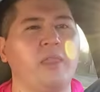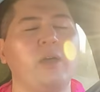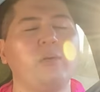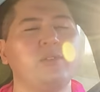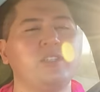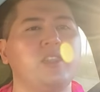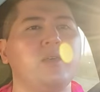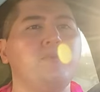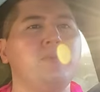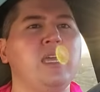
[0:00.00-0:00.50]
That
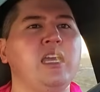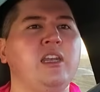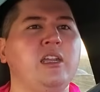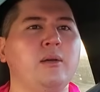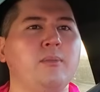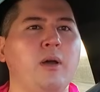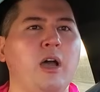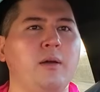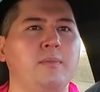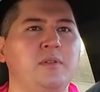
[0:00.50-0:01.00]
was the
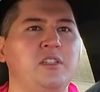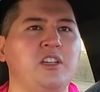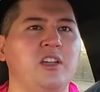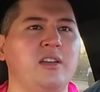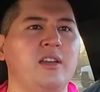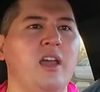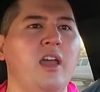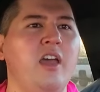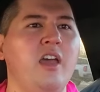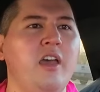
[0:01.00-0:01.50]
medium
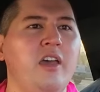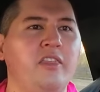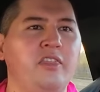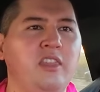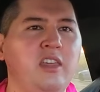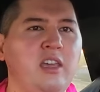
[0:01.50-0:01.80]
option.